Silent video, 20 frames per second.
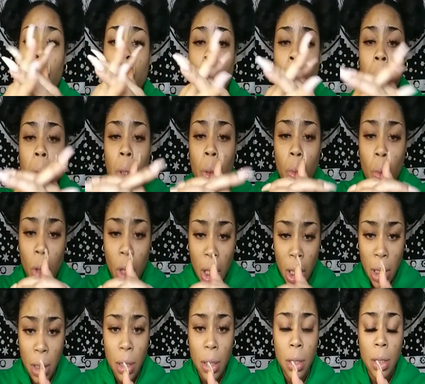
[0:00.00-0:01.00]
be one,
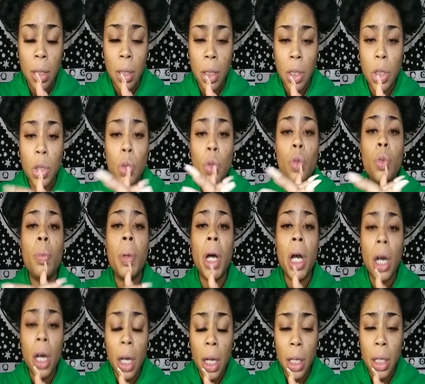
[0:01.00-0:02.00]
to
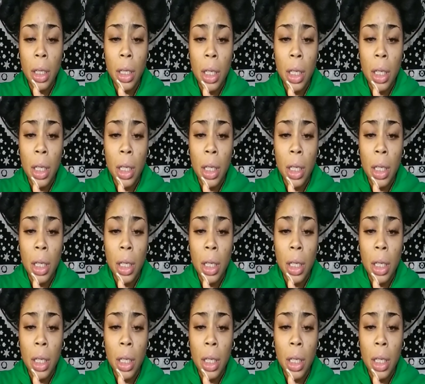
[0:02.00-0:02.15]
bond.